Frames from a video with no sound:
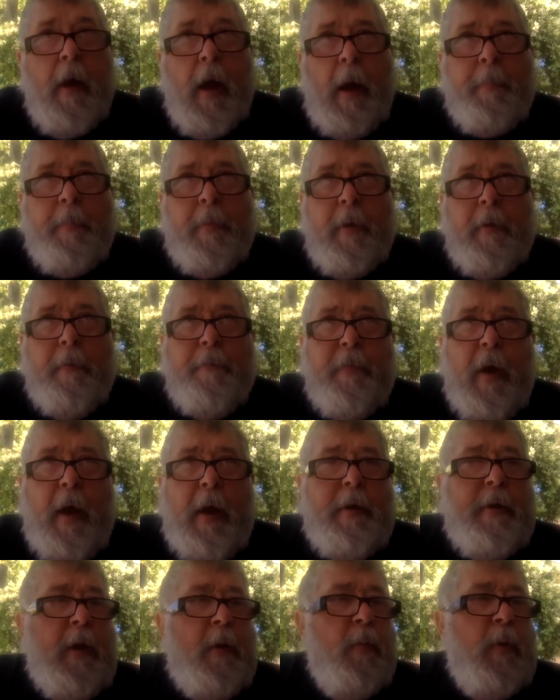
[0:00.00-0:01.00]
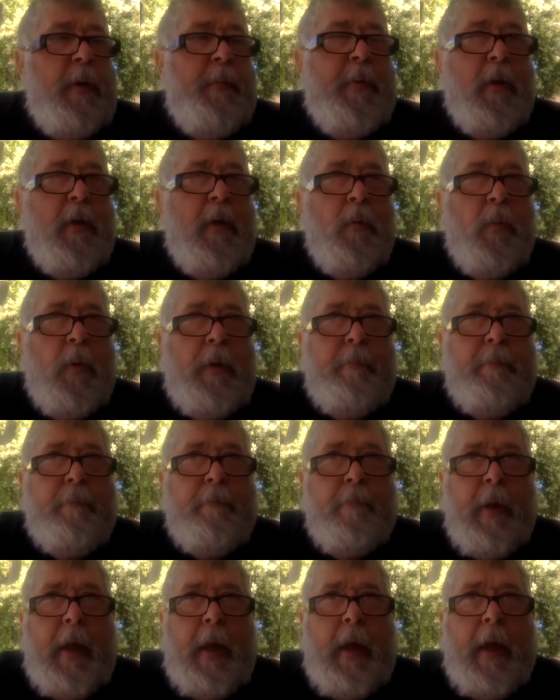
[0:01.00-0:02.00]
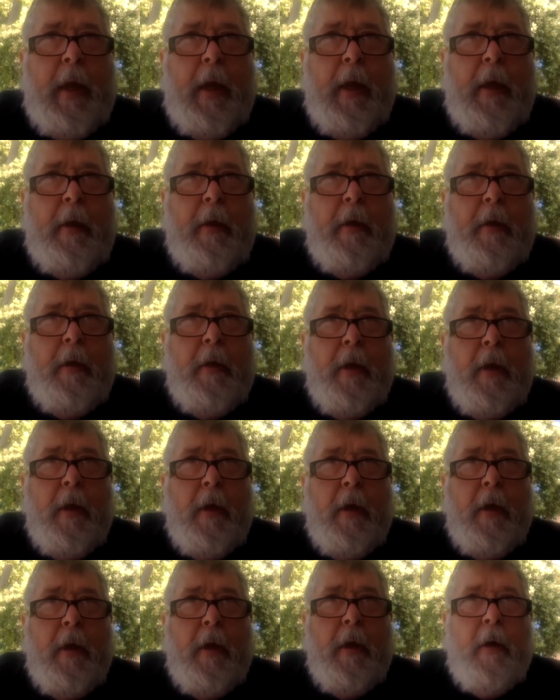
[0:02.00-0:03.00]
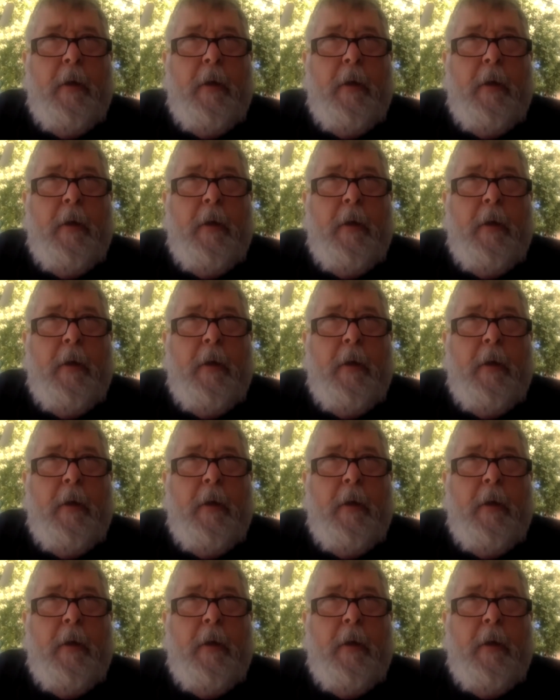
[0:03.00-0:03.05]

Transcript: I'm going to find a rebuilt one and uh,